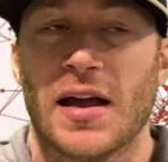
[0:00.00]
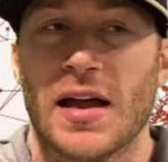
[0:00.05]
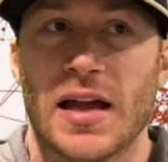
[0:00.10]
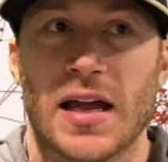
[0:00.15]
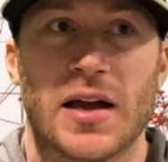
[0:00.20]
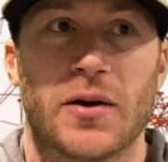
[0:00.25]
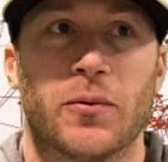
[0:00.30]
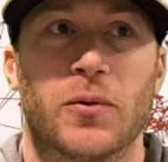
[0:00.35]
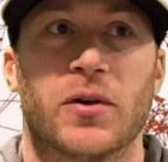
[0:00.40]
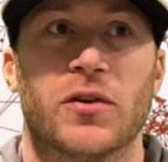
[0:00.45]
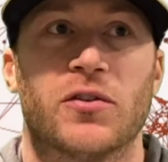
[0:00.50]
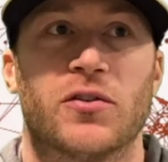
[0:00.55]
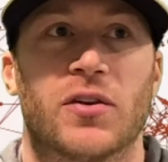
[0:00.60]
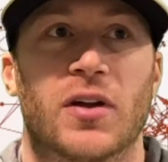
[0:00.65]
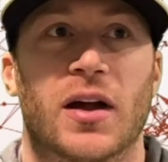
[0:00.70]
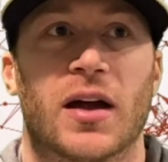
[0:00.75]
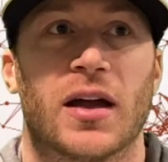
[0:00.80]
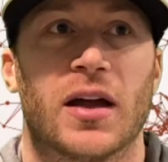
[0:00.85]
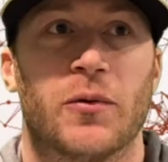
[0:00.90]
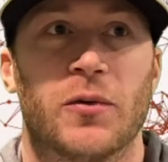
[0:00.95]
It was
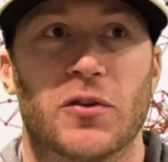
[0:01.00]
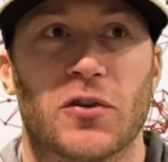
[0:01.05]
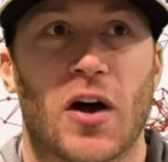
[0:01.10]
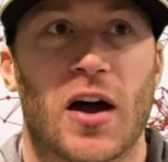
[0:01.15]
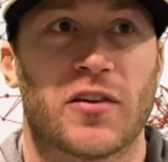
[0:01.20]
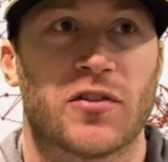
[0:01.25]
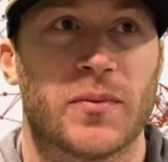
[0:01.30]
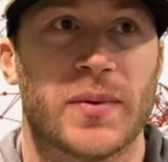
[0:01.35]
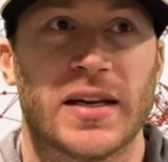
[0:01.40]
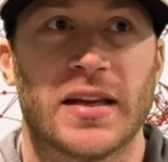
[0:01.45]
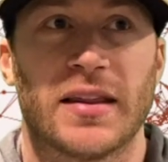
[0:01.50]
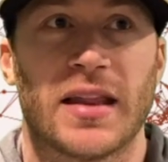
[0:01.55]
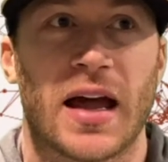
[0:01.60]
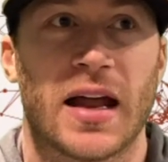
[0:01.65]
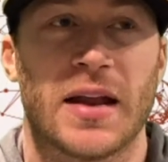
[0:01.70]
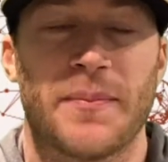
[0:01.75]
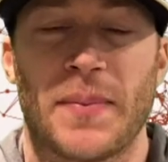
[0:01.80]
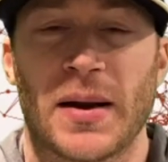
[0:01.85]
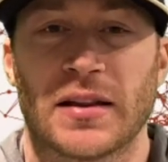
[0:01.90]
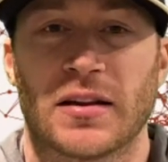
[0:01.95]
awesome. He did that.
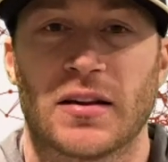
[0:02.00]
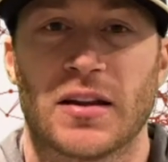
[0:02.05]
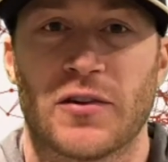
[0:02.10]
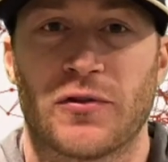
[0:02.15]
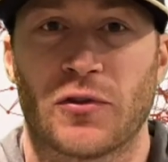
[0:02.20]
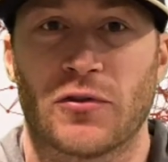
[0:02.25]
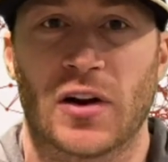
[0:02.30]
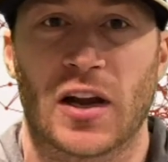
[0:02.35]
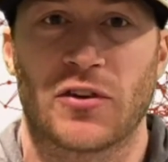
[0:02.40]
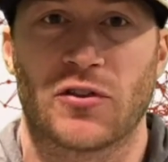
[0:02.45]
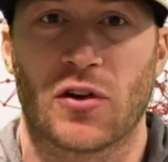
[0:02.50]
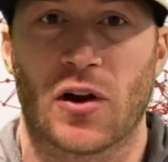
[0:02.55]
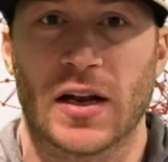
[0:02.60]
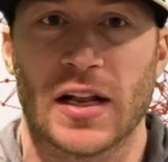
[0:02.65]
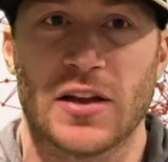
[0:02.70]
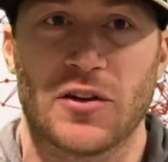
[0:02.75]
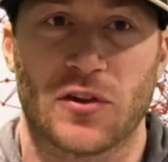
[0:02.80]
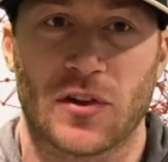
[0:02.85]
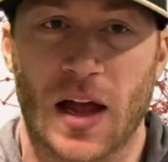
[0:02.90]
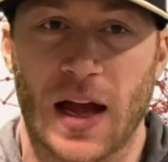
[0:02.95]
He picked a different restaurant
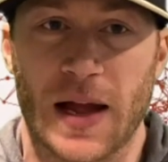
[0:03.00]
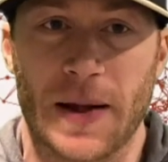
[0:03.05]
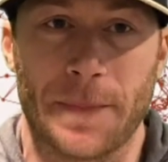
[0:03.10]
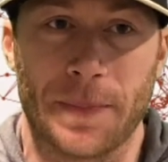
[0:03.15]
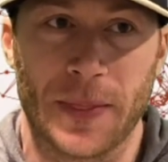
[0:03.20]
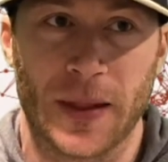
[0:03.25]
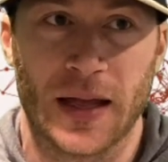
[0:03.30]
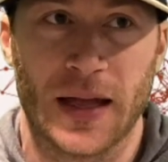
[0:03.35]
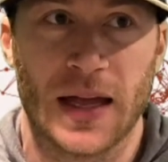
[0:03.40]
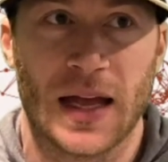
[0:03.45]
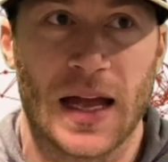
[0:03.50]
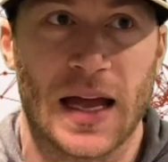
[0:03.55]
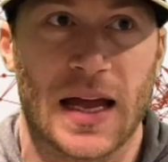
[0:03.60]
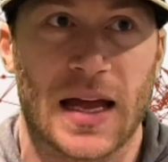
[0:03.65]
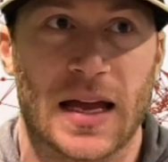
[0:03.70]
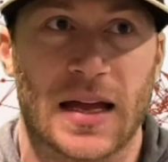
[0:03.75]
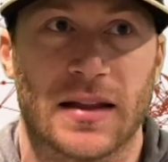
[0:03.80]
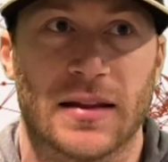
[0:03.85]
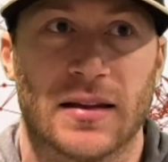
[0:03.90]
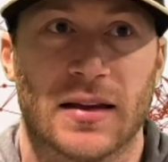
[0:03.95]
each night.
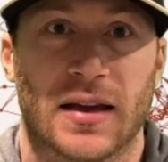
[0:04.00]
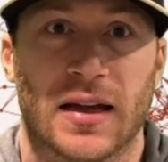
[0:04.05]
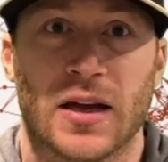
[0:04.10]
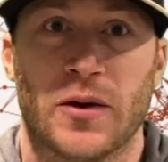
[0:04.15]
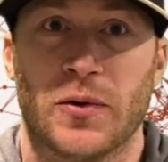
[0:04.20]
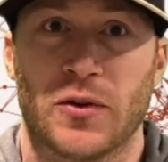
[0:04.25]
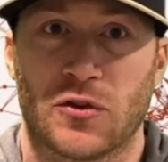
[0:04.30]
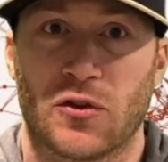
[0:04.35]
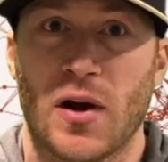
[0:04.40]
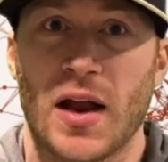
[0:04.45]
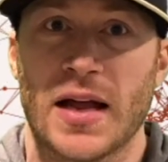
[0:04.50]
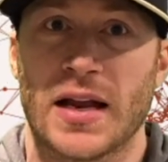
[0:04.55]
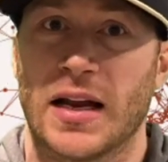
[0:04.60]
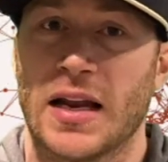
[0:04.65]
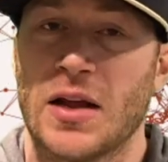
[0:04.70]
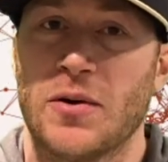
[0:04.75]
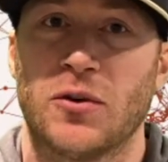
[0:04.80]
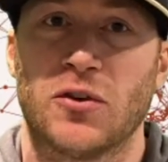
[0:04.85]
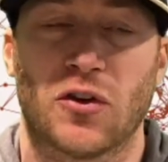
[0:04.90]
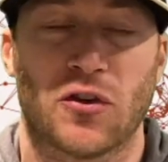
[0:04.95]
And it was great. And he was a